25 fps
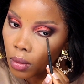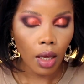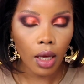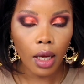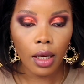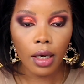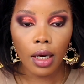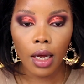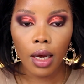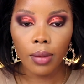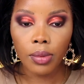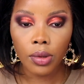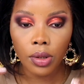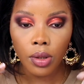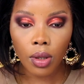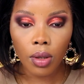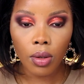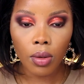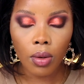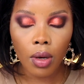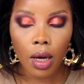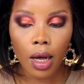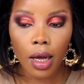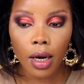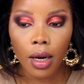And now I'm just going
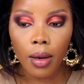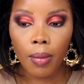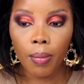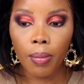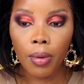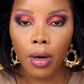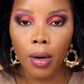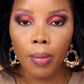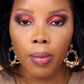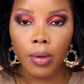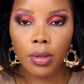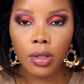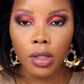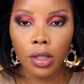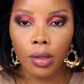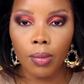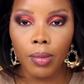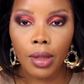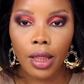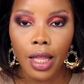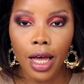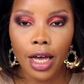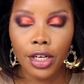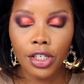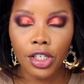to go ahead and pop on some
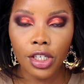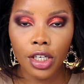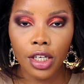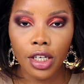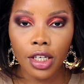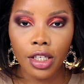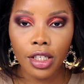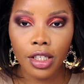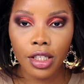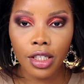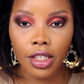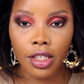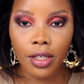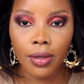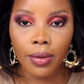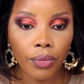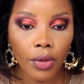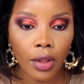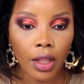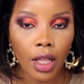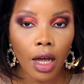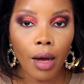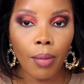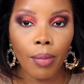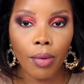lashes,
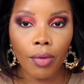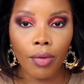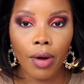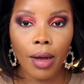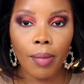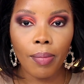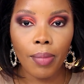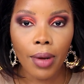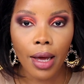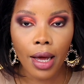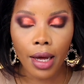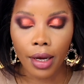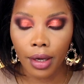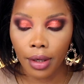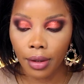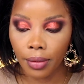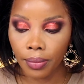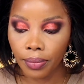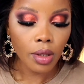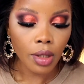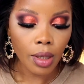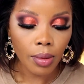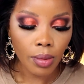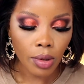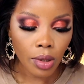and I'll be right back.
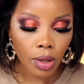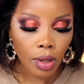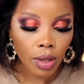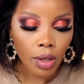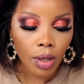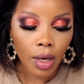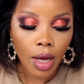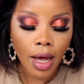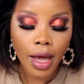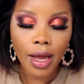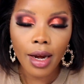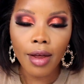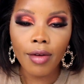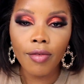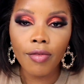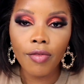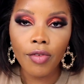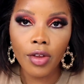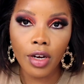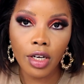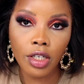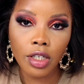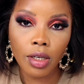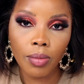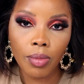So I'm just going to go ahead and
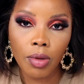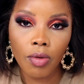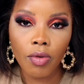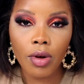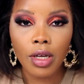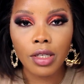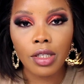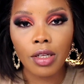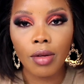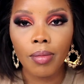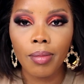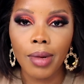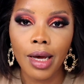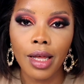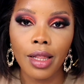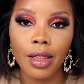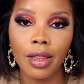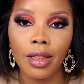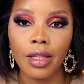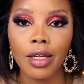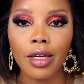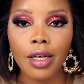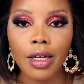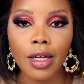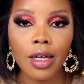finish up the rest of my
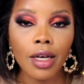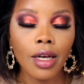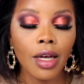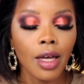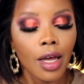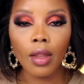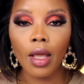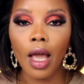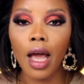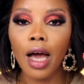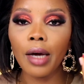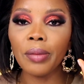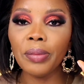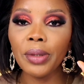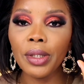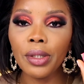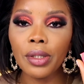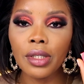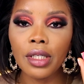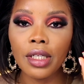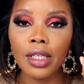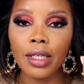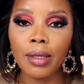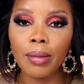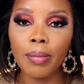look. I'll be
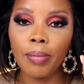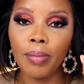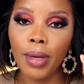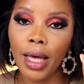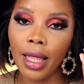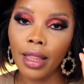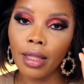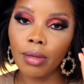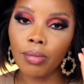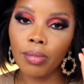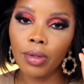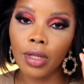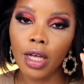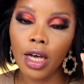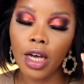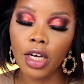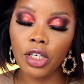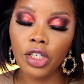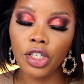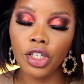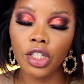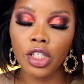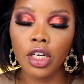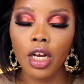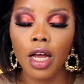using the Bella
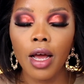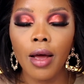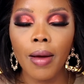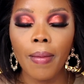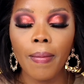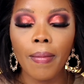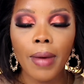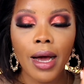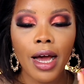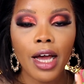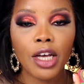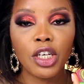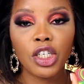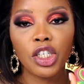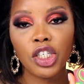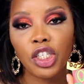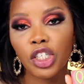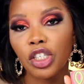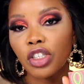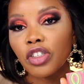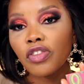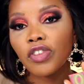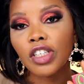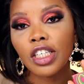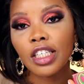blush by
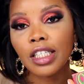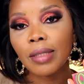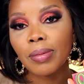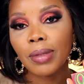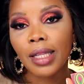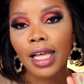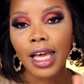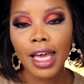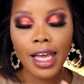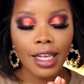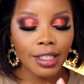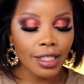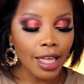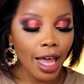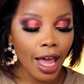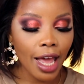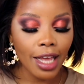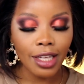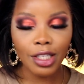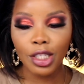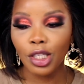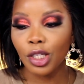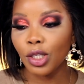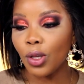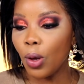Juvia'S. I
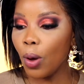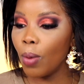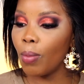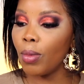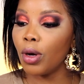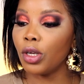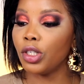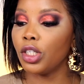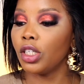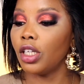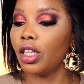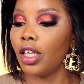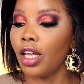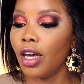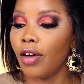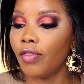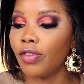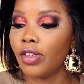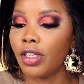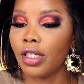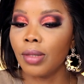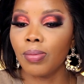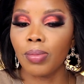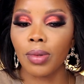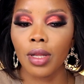so much love
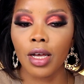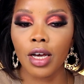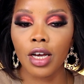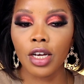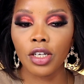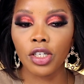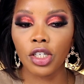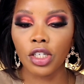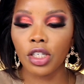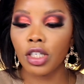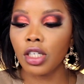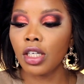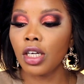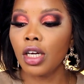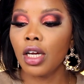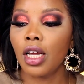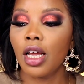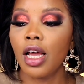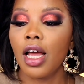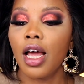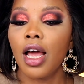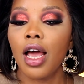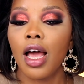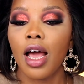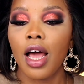this blush,
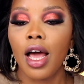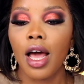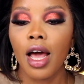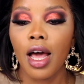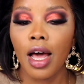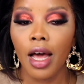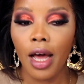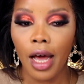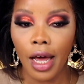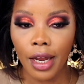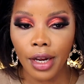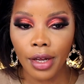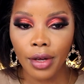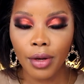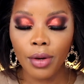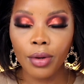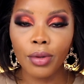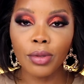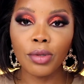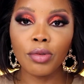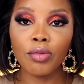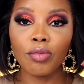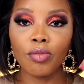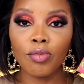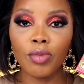and it
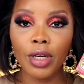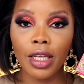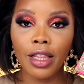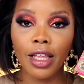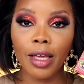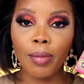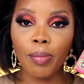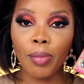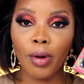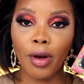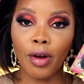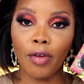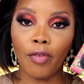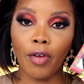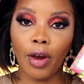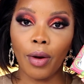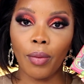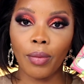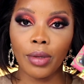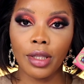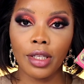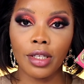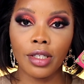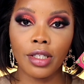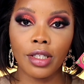goes really perfect
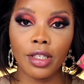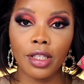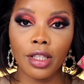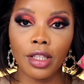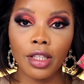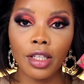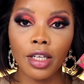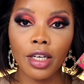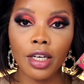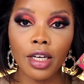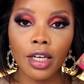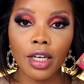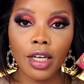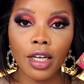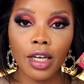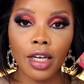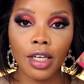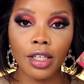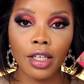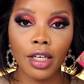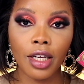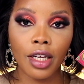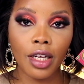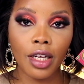with this look.